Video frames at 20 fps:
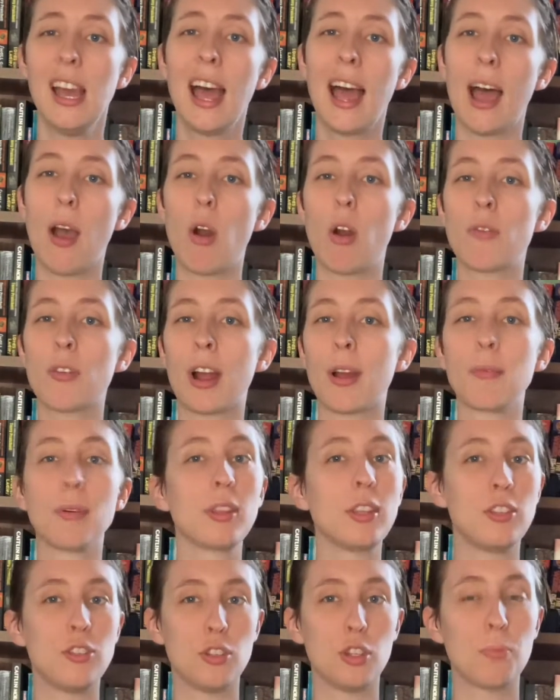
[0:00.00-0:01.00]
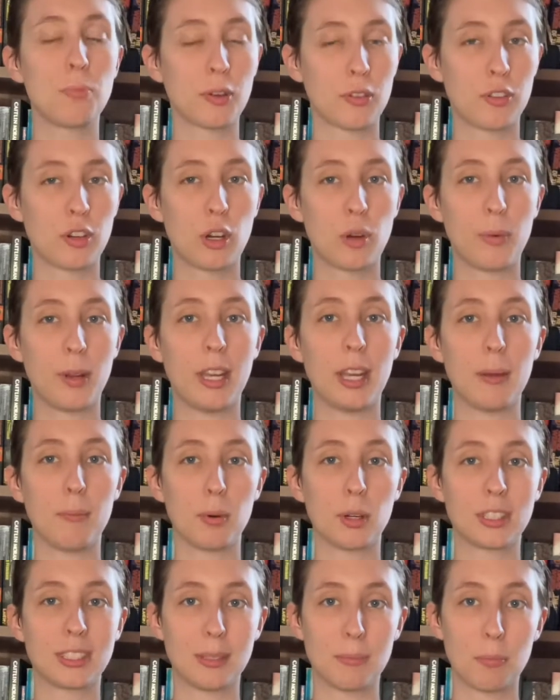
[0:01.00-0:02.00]
However, I really do prefer reading
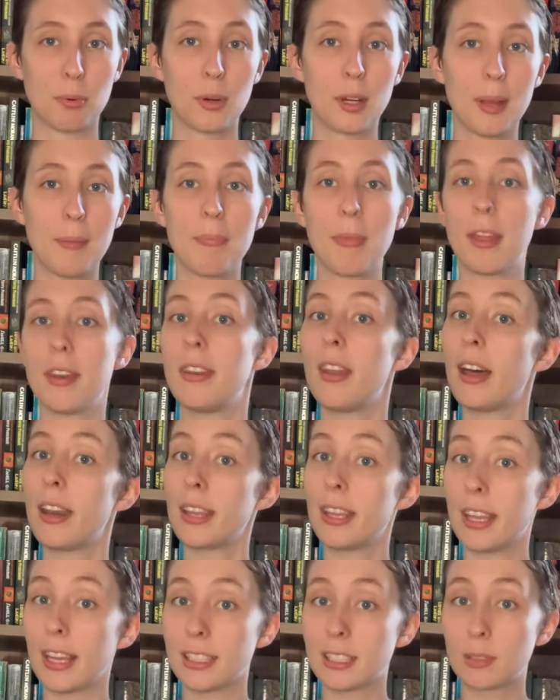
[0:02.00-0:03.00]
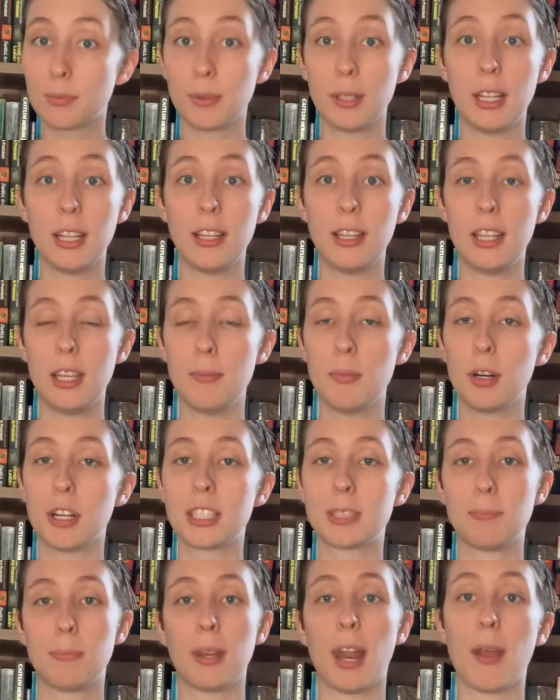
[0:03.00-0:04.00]
books in print. Not against reading ebooks,
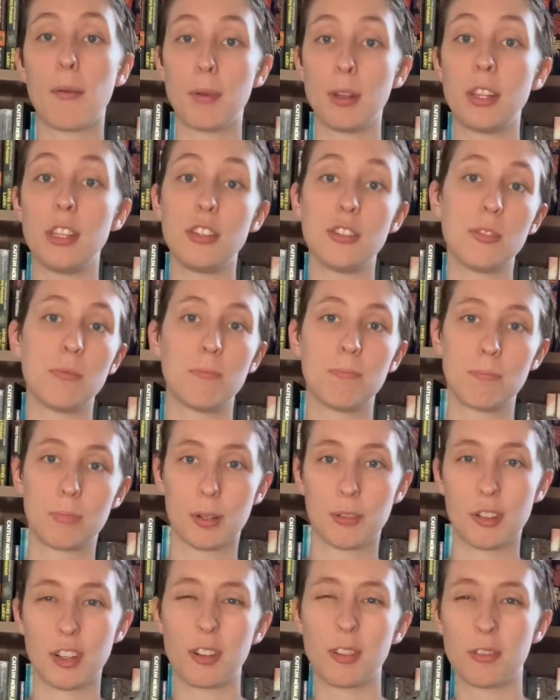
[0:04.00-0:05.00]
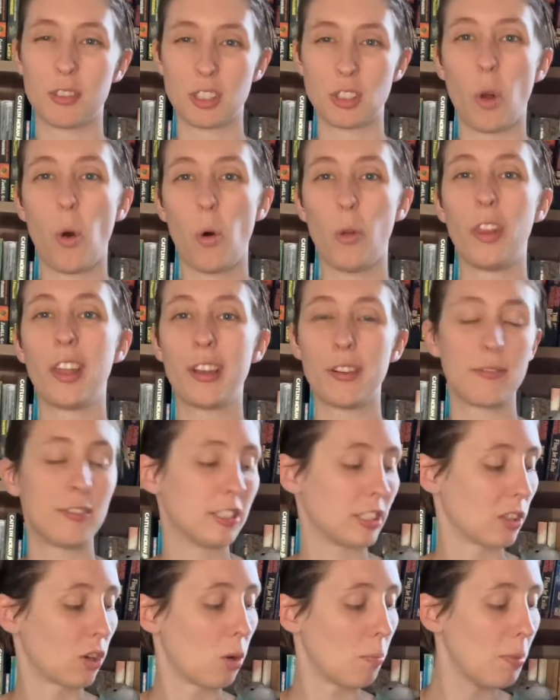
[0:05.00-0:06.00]
but I really do prefer just holding a
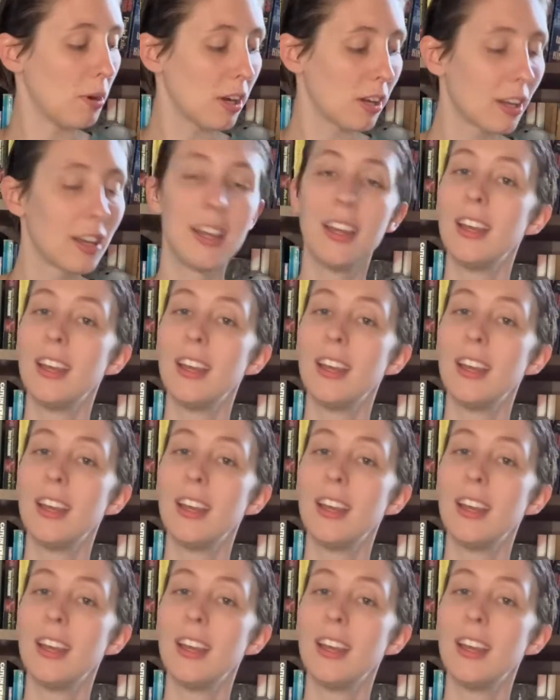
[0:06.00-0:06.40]
physical book.